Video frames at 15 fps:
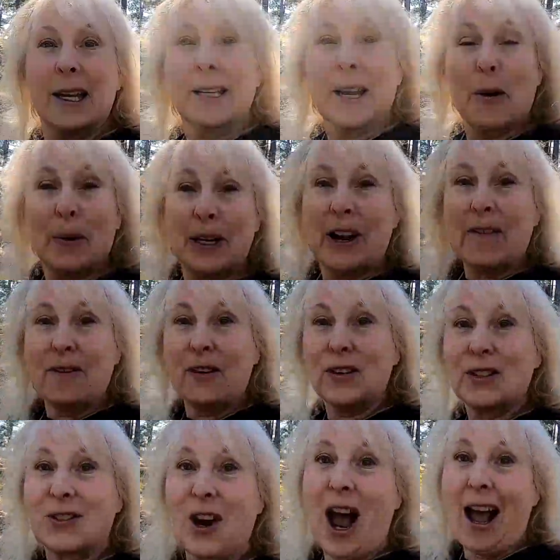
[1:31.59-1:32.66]
Now, when I
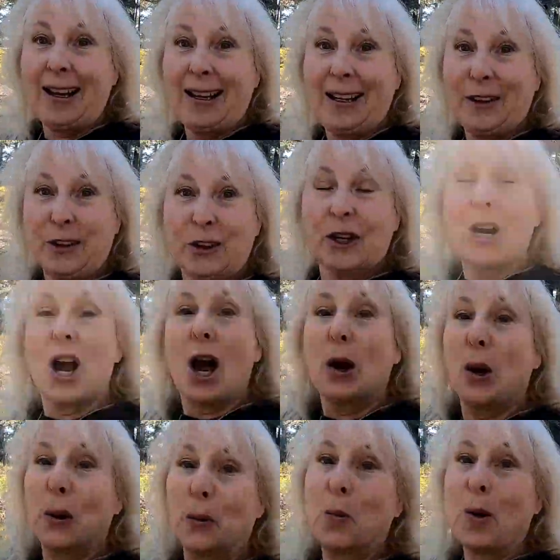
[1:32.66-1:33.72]
first got here,
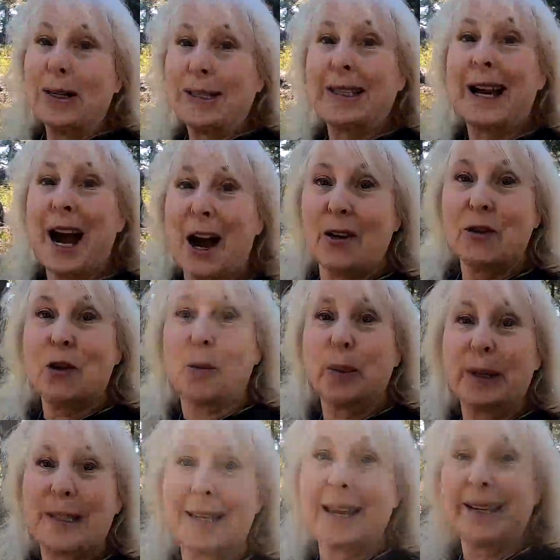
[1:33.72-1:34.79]
I wasn't
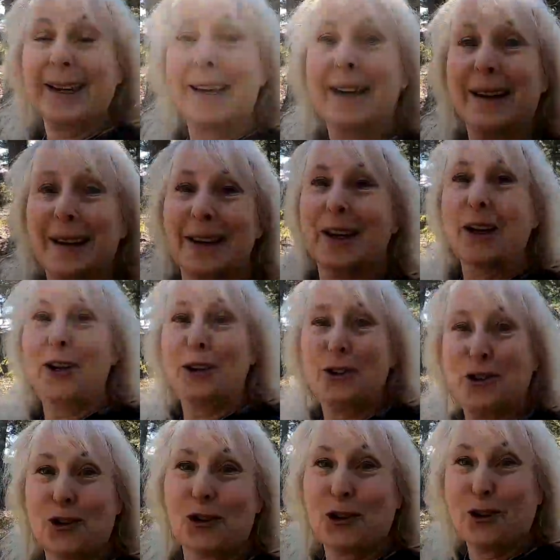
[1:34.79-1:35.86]
100%
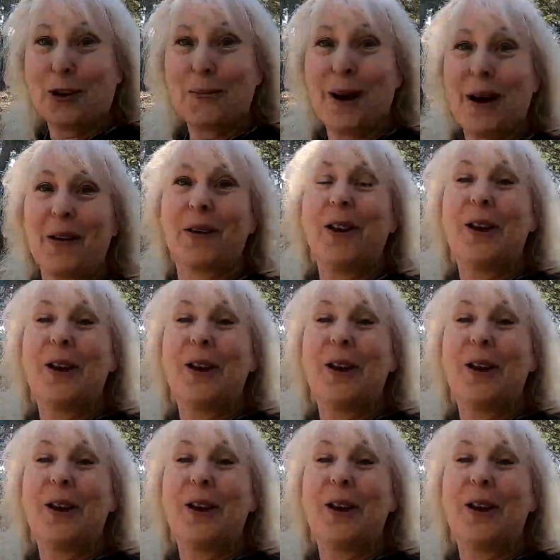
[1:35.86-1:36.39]
sure about